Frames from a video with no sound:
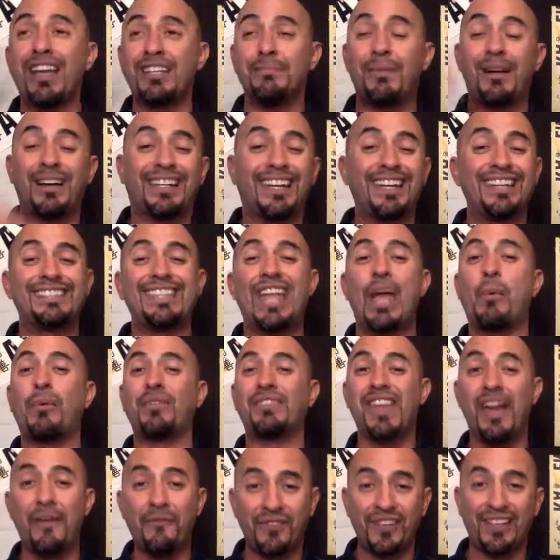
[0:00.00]
ask my kids, they will
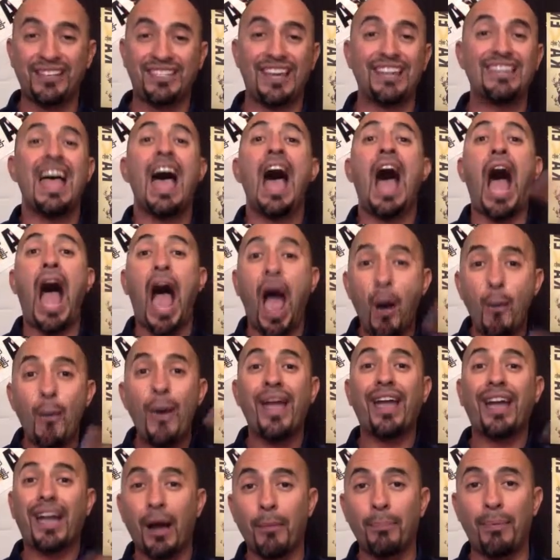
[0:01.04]
definitely test. I
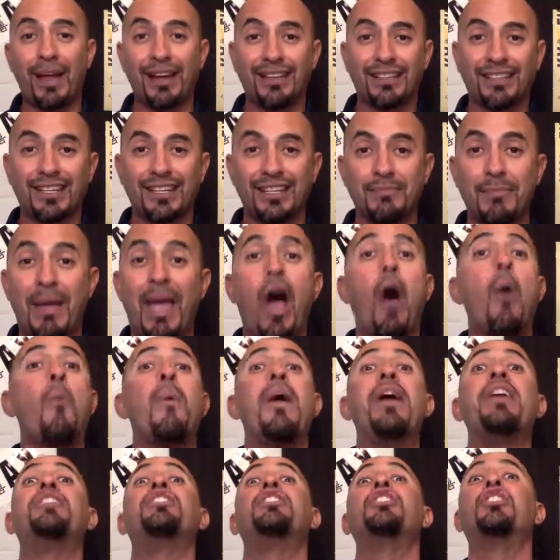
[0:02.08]
wake up like this, man. I'm
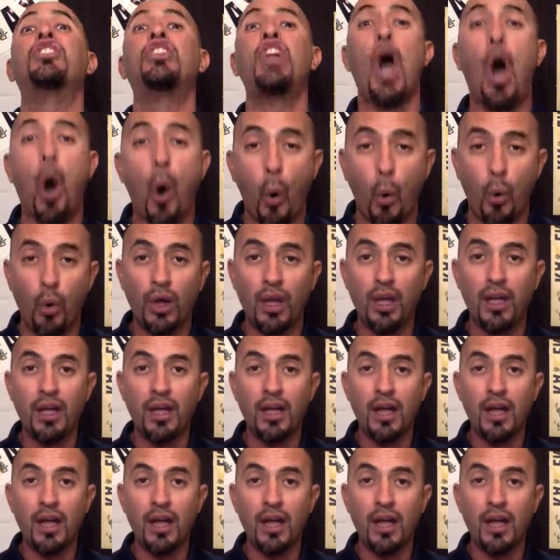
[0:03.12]
ready to go.